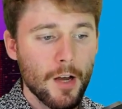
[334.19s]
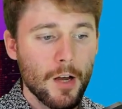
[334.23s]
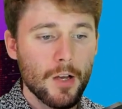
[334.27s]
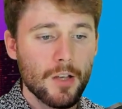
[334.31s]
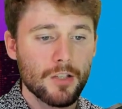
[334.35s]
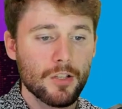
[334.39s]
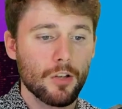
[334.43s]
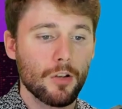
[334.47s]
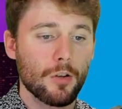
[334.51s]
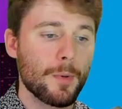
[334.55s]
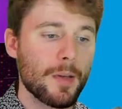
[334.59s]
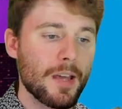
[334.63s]

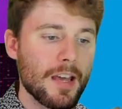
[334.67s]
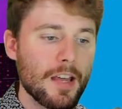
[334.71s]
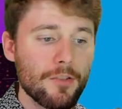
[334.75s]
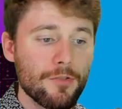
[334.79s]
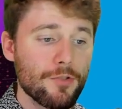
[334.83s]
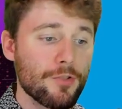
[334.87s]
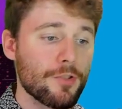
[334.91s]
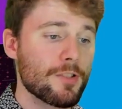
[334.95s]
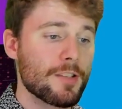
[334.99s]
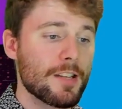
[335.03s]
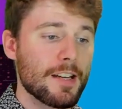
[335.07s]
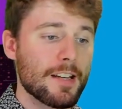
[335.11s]
So it'll be
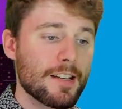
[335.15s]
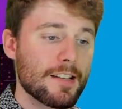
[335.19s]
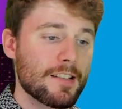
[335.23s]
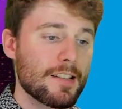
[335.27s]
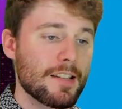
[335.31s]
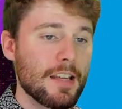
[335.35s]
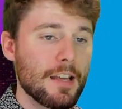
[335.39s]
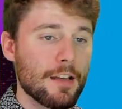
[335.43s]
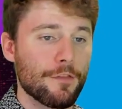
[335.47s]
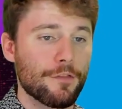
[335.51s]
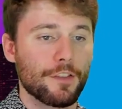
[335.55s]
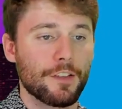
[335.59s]
interesting to
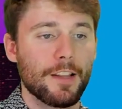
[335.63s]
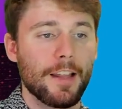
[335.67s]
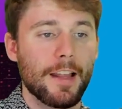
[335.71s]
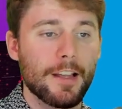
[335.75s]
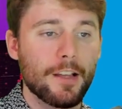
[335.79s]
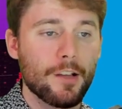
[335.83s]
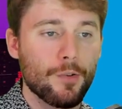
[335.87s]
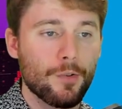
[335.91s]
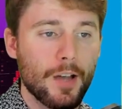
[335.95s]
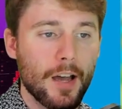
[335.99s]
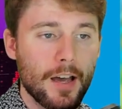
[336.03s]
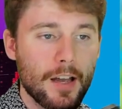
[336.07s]
see if
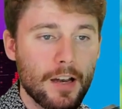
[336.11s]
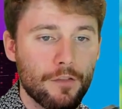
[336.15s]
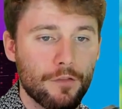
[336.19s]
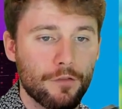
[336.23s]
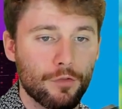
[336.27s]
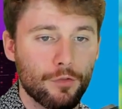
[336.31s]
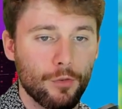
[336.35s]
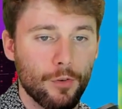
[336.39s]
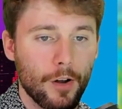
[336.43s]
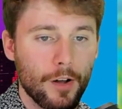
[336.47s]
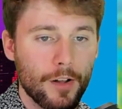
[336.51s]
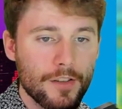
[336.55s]
Lego kind of
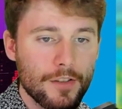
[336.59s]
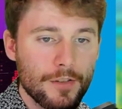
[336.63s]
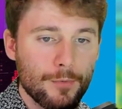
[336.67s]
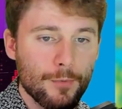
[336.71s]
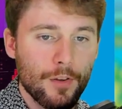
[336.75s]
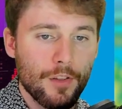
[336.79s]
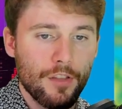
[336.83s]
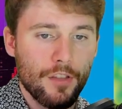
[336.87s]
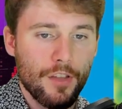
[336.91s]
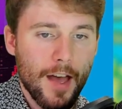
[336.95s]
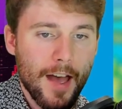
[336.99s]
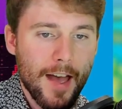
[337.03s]
runs
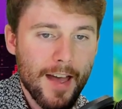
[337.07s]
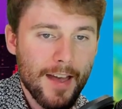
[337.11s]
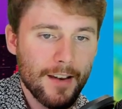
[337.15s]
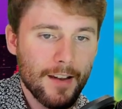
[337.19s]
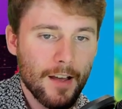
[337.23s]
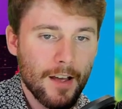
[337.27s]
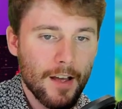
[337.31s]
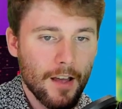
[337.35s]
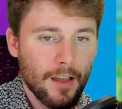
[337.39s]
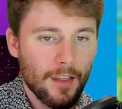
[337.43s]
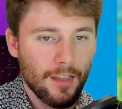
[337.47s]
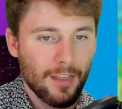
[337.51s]
with that
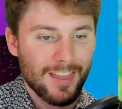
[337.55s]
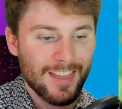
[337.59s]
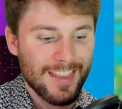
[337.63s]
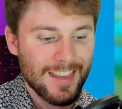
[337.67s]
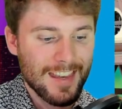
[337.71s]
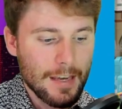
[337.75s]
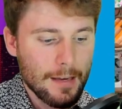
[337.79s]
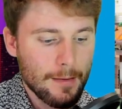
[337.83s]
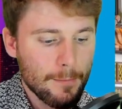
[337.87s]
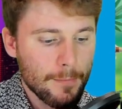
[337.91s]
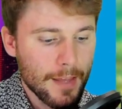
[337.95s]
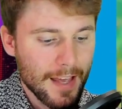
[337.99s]

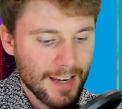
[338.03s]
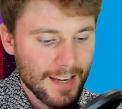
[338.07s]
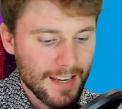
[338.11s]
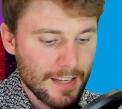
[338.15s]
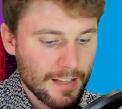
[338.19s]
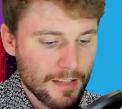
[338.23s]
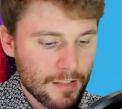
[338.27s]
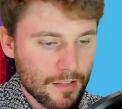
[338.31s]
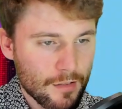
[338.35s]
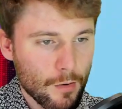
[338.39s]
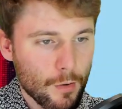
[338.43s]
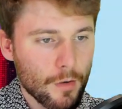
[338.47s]
theme that
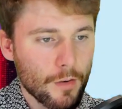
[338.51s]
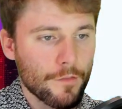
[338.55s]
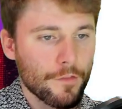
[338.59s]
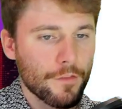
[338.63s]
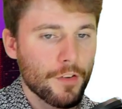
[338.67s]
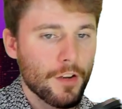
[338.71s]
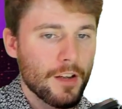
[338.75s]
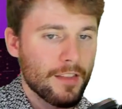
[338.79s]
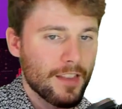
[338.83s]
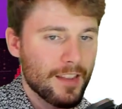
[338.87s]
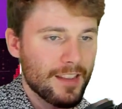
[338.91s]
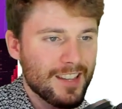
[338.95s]

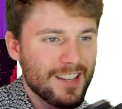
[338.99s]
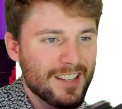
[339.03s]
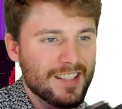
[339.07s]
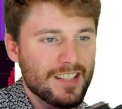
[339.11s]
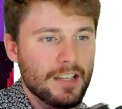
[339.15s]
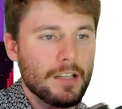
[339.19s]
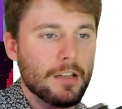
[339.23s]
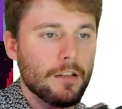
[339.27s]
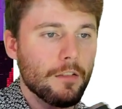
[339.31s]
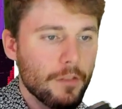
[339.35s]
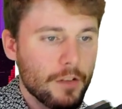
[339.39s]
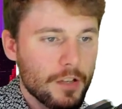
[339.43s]
that this
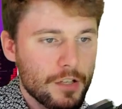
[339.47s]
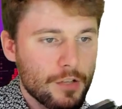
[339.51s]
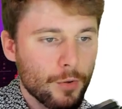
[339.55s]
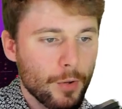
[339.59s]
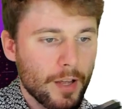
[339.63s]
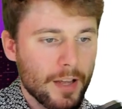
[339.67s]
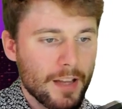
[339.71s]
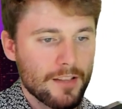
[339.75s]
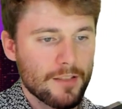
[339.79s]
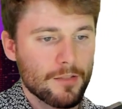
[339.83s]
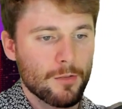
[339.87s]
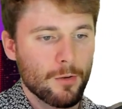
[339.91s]
individual
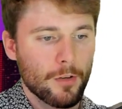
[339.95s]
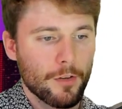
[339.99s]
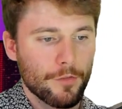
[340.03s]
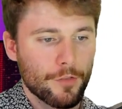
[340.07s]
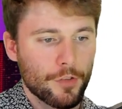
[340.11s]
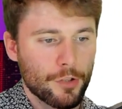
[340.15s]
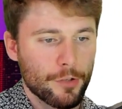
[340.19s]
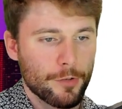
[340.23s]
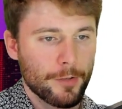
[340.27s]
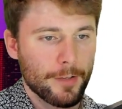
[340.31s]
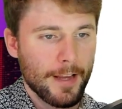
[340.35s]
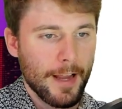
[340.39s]
has sort of
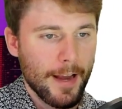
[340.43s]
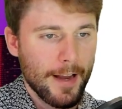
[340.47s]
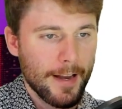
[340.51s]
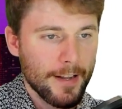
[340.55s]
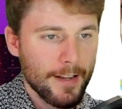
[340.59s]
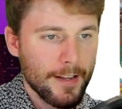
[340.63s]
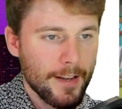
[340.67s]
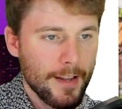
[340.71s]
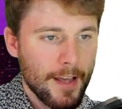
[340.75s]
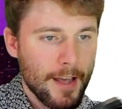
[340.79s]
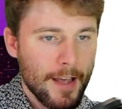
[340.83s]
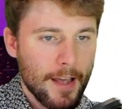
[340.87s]

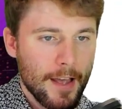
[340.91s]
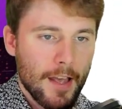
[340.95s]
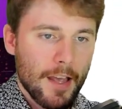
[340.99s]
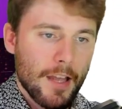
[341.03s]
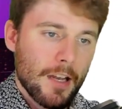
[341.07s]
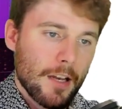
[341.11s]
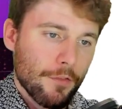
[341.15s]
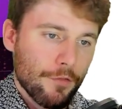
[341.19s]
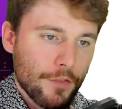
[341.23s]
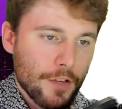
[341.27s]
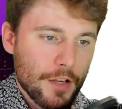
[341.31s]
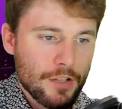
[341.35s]
created,
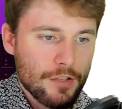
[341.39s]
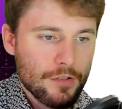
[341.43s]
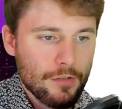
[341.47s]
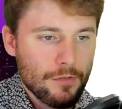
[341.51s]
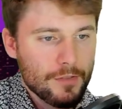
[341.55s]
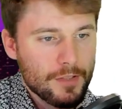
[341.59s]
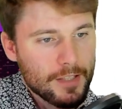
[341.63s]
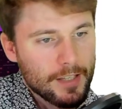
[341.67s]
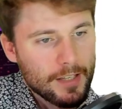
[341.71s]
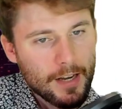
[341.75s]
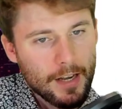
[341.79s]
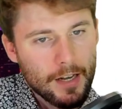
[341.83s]
and if they
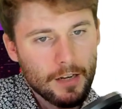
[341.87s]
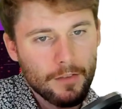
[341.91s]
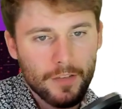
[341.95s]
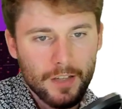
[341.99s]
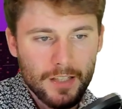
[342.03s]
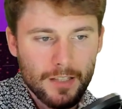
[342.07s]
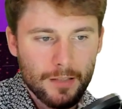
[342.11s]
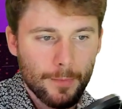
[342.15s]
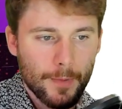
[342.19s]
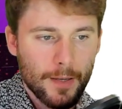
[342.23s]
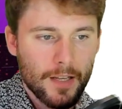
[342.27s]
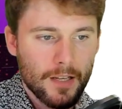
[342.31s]
choose to kind of
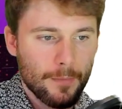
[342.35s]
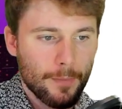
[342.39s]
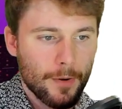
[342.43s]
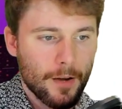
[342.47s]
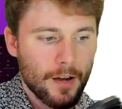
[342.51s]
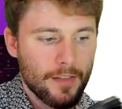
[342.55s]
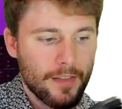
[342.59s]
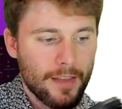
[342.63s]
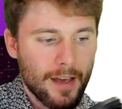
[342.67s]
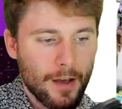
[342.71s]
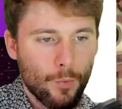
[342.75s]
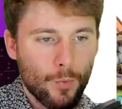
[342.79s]
expand
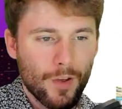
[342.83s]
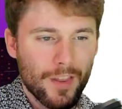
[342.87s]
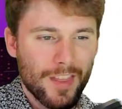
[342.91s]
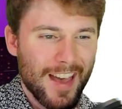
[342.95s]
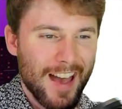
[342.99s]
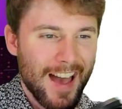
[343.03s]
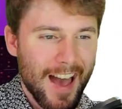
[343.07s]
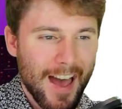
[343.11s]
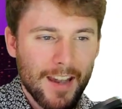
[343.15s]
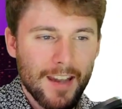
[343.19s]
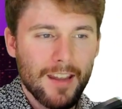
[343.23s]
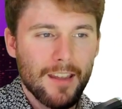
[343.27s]
upon that with
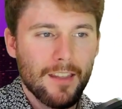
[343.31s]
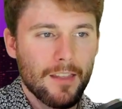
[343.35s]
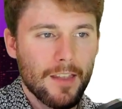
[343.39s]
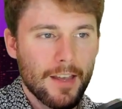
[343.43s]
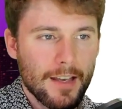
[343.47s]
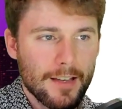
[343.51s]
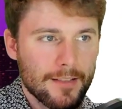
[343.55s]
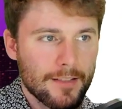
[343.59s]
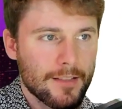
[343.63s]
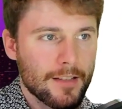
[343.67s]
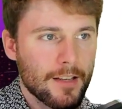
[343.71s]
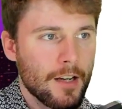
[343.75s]
adding
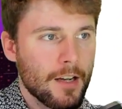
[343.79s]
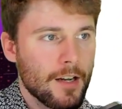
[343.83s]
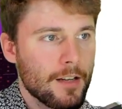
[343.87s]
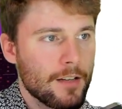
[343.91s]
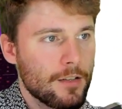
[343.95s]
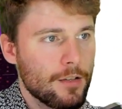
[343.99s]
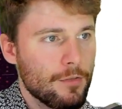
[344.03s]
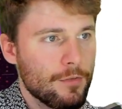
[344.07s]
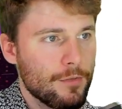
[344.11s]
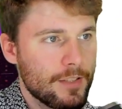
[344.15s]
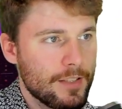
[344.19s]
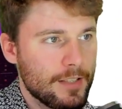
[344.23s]
this
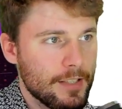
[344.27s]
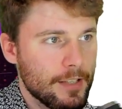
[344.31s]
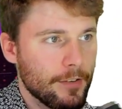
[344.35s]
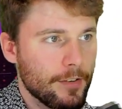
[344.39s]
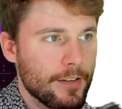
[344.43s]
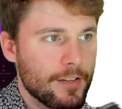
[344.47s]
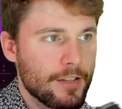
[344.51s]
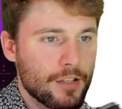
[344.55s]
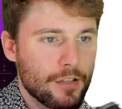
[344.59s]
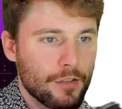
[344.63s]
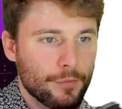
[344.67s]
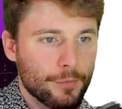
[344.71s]
to
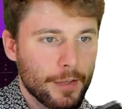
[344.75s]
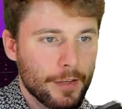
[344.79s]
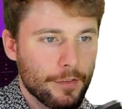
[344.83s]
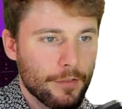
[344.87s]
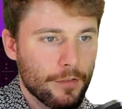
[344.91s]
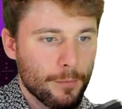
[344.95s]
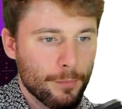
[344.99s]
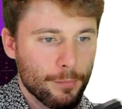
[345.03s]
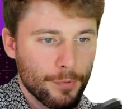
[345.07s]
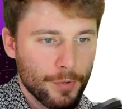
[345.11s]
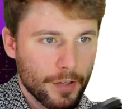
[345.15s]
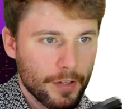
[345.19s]
Series 3 of
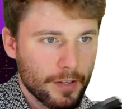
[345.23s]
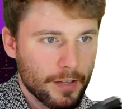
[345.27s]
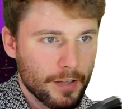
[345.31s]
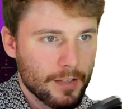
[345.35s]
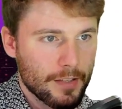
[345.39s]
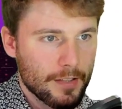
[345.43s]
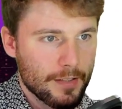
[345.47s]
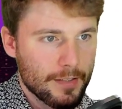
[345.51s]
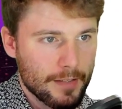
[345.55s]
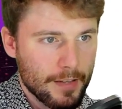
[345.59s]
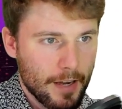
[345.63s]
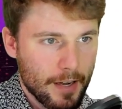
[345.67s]
the BRICKLINK
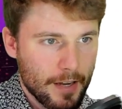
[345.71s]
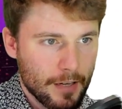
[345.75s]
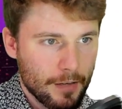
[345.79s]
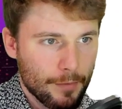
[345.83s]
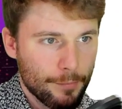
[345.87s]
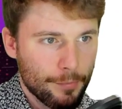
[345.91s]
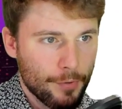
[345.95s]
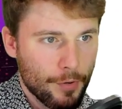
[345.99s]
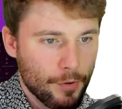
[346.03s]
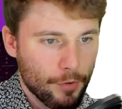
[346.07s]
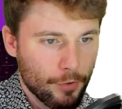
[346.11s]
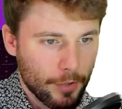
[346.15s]
Designer
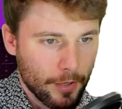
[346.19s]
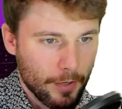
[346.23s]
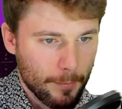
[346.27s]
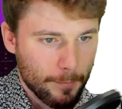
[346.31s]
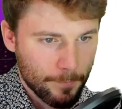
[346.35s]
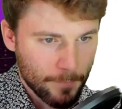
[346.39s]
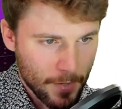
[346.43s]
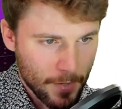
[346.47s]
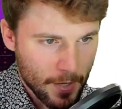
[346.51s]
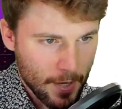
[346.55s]
Program.